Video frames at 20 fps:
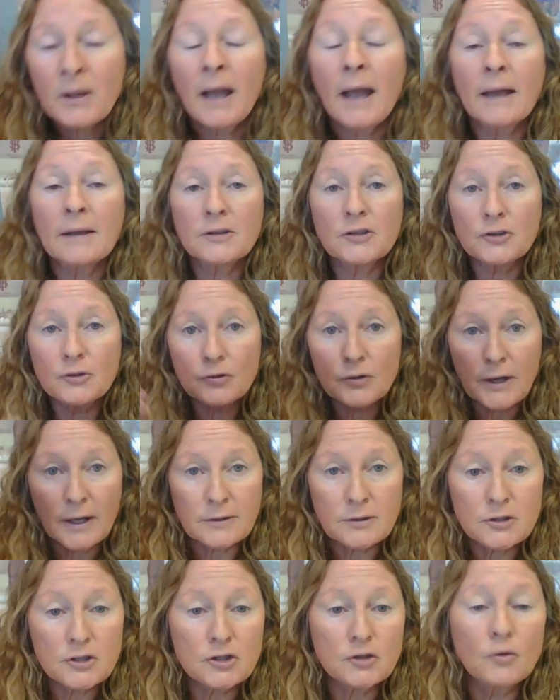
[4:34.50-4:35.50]
And you
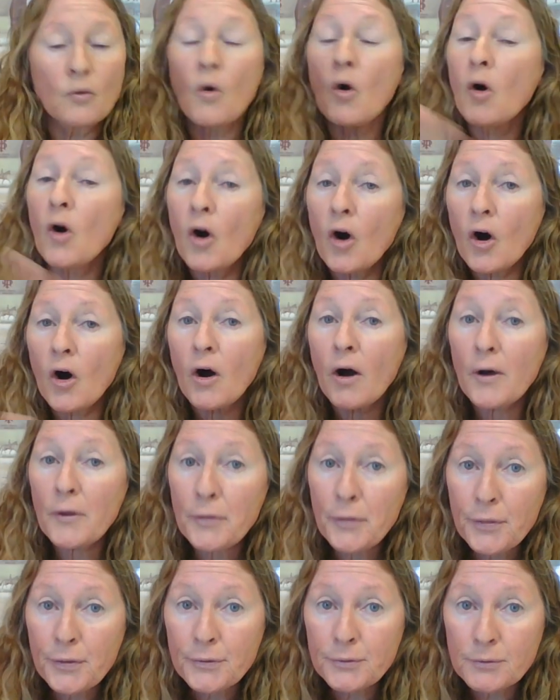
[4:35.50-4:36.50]
can do all
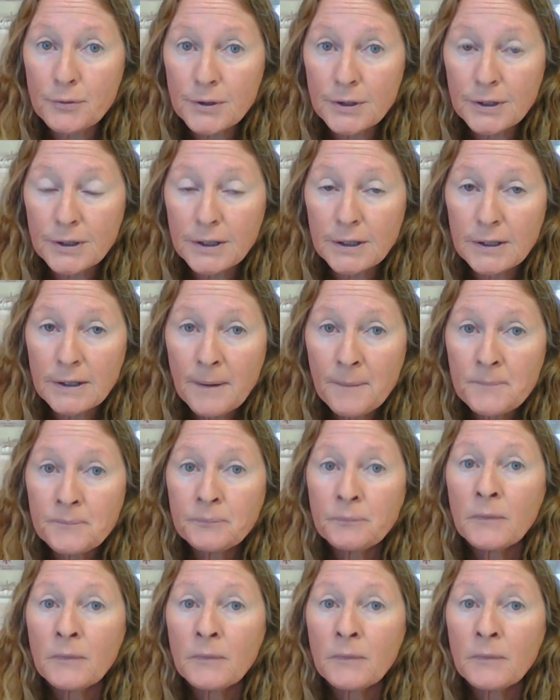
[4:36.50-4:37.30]
three